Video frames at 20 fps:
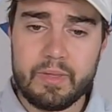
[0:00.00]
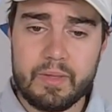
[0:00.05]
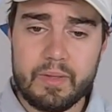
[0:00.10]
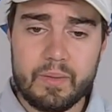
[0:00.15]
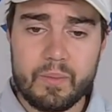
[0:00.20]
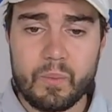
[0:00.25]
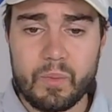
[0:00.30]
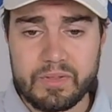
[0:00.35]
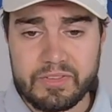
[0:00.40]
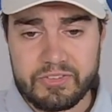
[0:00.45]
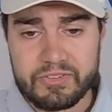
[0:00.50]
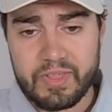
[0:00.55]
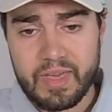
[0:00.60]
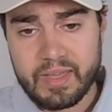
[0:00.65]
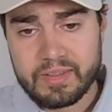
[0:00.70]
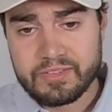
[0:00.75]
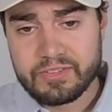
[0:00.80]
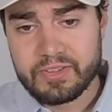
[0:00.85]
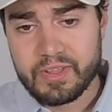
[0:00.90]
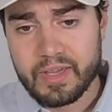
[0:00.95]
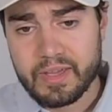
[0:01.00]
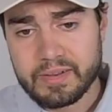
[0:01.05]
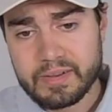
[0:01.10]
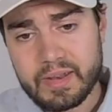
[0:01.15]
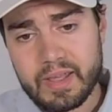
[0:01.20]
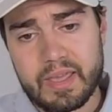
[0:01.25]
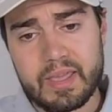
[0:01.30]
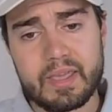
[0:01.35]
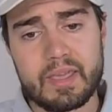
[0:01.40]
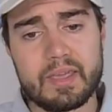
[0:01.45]
Once that's done,
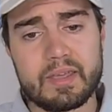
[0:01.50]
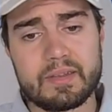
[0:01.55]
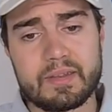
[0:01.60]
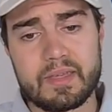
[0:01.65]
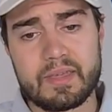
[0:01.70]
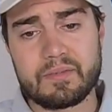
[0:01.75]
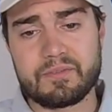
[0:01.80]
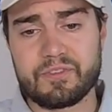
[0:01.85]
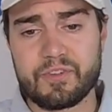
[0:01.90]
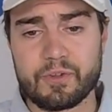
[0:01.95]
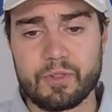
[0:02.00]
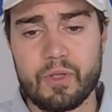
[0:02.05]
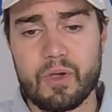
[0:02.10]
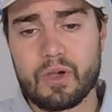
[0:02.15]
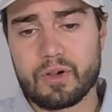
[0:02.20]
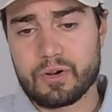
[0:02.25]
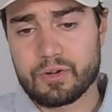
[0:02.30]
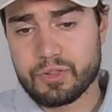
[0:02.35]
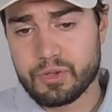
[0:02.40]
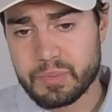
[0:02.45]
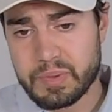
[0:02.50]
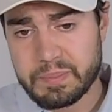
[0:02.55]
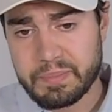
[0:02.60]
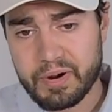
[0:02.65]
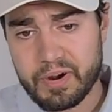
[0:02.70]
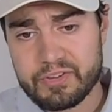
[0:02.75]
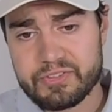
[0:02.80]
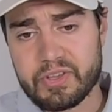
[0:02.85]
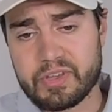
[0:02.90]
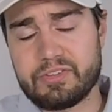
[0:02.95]
and for longer
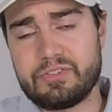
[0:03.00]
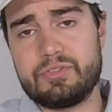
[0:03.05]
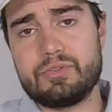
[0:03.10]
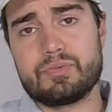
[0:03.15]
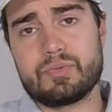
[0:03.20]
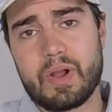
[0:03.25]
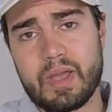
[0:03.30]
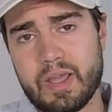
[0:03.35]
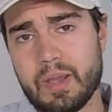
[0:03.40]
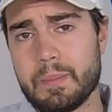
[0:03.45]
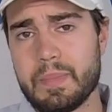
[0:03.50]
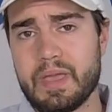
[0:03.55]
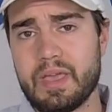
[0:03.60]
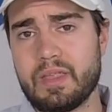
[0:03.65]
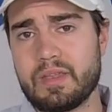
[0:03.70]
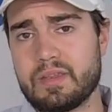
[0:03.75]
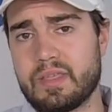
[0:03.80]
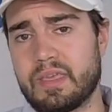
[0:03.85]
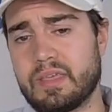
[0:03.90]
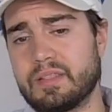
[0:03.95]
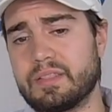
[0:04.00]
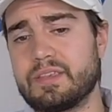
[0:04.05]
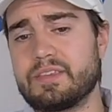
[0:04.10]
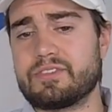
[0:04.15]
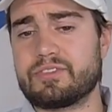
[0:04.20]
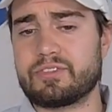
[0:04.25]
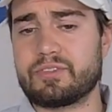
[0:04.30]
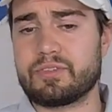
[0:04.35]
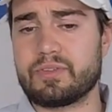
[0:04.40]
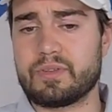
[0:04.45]
LumenBars, I do recommend at
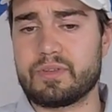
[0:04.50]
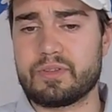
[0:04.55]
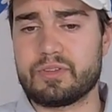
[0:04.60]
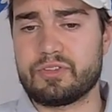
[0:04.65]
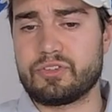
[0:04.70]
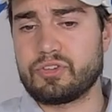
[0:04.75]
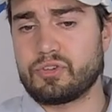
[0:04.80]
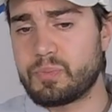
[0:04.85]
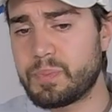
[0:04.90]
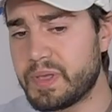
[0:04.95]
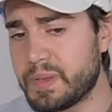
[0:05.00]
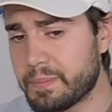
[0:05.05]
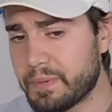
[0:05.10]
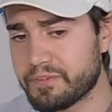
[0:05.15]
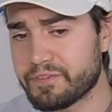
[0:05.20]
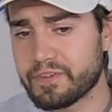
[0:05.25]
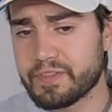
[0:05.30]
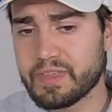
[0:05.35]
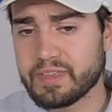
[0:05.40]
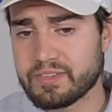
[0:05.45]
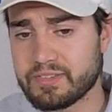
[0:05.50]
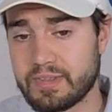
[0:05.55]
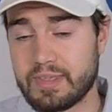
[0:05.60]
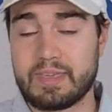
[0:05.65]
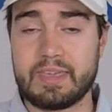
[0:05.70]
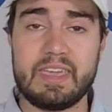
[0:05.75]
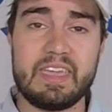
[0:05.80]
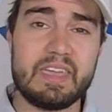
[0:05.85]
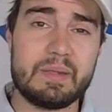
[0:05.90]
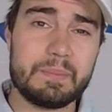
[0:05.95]
least 2 people for this.
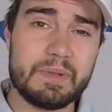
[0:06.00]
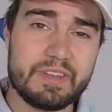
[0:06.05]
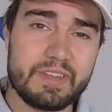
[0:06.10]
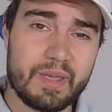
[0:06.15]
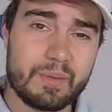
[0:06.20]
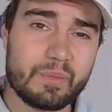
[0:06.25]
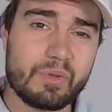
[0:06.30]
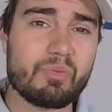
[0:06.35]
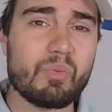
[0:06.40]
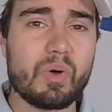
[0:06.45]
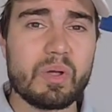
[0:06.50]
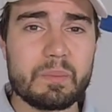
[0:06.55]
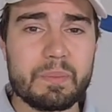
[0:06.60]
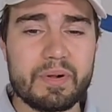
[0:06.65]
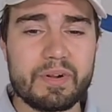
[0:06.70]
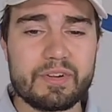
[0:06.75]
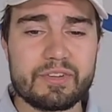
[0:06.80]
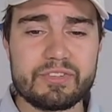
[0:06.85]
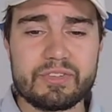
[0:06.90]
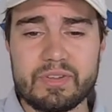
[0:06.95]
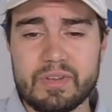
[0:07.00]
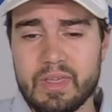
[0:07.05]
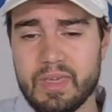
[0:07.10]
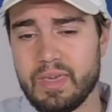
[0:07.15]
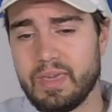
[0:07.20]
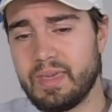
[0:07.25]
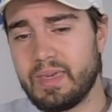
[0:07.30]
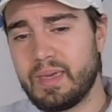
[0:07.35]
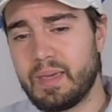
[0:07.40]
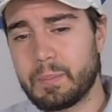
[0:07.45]
It can be done with 1 person,
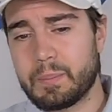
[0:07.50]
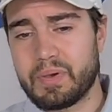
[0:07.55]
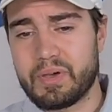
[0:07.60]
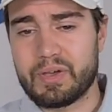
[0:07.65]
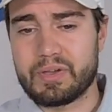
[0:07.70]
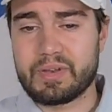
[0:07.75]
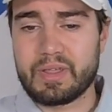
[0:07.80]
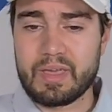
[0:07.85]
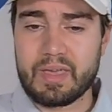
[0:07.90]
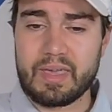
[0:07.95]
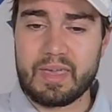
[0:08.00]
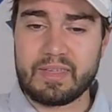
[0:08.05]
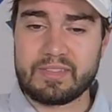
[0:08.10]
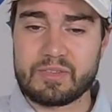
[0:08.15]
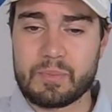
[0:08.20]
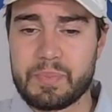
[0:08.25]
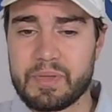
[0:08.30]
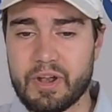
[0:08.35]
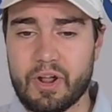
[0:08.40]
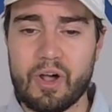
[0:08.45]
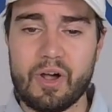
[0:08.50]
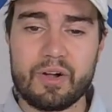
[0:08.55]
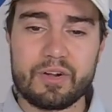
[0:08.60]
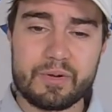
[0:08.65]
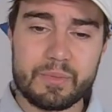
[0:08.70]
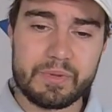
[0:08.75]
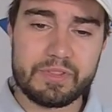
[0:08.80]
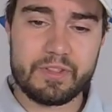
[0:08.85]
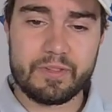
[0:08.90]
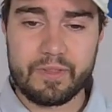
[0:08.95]
but it's a bit
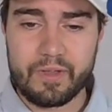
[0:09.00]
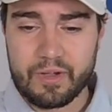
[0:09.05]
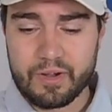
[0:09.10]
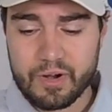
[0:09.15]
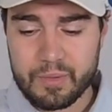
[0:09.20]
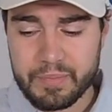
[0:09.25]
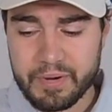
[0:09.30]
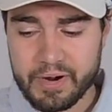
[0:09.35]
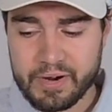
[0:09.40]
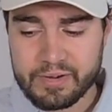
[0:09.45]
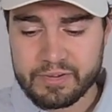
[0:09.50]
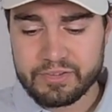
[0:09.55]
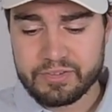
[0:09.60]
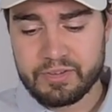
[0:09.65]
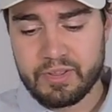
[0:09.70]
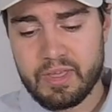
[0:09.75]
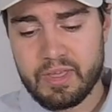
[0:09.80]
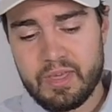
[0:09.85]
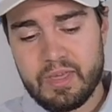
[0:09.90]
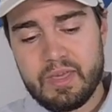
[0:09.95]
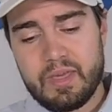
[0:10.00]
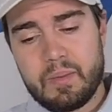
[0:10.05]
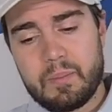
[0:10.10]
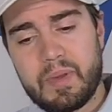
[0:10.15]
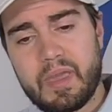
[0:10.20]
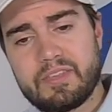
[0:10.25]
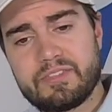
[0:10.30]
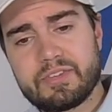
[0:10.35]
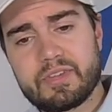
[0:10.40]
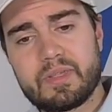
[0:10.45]
harder with the longer bars.
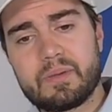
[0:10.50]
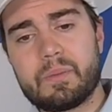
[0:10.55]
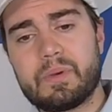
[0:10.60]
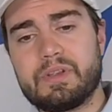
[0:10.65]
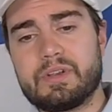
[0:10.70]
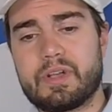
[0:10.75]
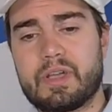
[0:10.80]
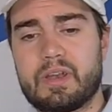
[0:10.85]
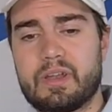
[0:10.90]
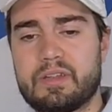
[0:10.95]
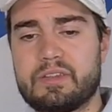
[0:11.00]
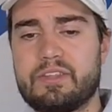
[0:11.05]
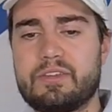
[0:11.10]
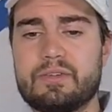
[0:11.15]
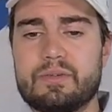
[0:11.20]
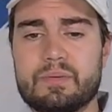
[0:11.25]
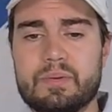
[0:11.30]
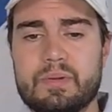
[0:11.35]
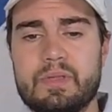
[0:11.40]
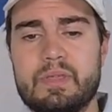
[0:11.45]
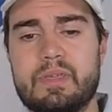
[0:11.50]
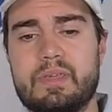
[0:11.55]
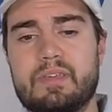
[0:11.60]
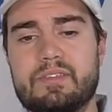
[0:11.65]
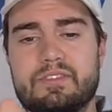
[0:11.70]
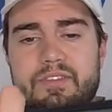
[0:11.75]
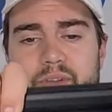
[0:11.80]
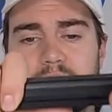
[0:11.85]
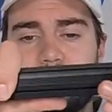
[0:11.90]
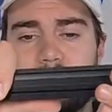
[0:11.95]
Basically what you're going to do
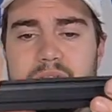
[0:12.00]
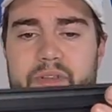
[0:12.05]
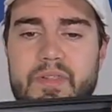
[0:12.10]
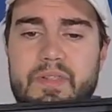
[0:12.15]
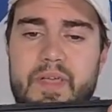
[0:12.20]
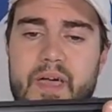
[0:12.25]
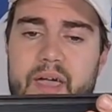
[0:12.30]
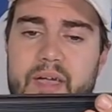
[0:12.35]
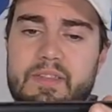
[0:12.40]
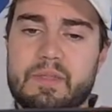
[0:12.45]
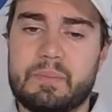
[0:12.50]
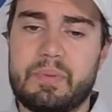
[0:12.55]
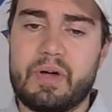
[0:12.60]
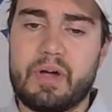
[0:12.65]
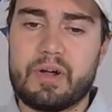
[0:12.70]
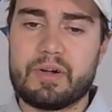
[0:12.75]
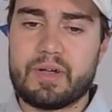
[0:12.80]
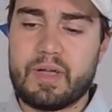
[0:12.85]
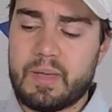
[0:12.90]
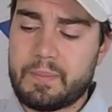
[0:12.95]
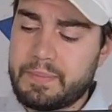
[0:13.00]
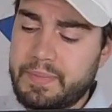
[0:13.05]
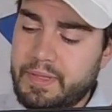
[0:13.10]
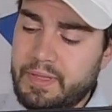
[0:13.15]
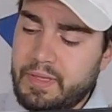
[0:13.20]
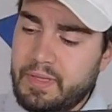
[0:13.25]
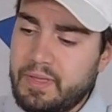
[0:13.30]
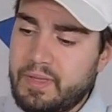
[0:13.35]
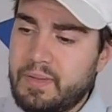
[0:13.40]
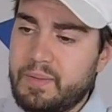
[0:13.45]
is you're going to line the bar up
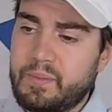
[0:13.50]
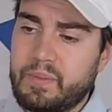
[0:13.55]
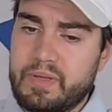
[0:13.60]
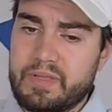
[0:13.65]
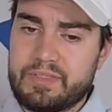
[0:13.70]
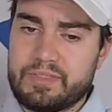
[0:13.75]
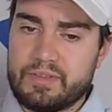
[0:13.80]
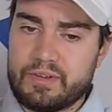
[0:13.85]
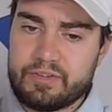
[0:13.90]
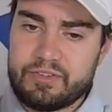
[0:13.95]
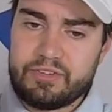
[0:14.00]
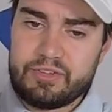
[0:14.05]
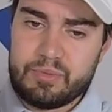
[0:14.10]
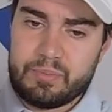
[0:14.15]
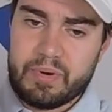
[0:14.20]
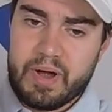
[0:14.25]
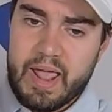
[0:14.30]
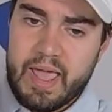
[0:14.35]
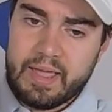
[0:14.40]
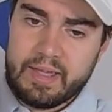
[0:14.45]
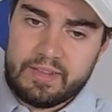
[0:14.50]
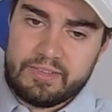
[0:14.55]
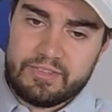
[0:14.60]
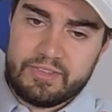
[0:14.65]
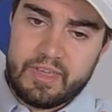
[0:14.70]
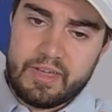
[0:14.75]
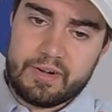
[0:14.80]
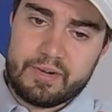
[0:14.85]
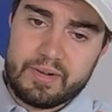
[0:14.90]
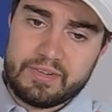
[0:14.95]
with your 2 brackets
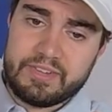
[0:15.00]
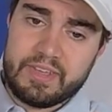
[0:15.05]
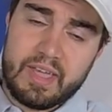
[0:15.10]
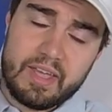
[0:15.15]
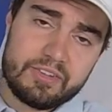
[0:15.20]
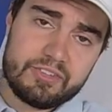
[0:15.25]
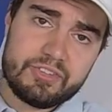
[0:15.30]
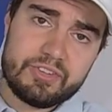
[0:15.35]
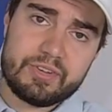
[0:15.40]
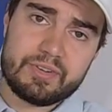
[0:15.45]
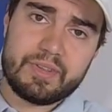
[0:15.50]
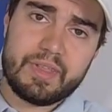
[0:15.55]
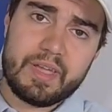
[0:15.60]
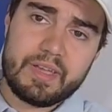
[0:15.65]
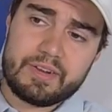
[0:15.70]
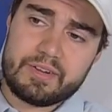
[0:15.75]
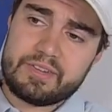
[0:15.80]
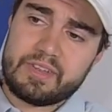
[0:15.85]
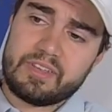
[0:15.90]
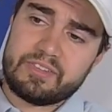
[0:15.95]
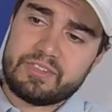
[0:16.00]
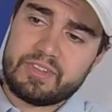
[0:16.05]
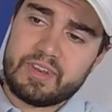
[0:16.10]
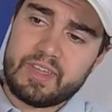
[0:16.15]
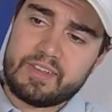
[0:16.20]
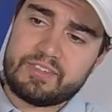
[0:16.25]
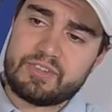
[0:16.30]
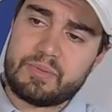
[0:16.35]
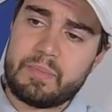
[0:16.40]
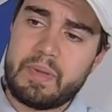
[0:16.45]
that are attached to your light or
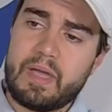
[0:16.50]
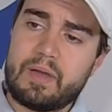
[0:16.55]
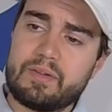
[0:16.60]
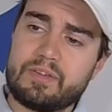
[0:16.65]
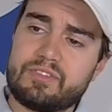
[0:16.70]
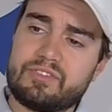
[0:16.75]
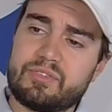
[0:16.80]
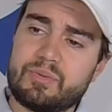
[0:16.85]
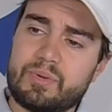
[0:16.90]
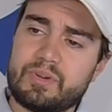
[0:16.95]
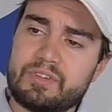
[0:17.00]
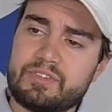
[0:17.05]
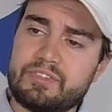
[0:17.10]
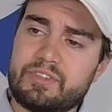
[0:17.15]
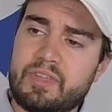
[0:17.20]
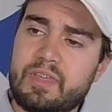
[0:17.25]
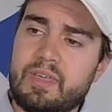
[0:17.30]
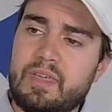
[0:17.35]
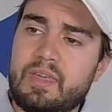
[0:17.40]
destination mounting source.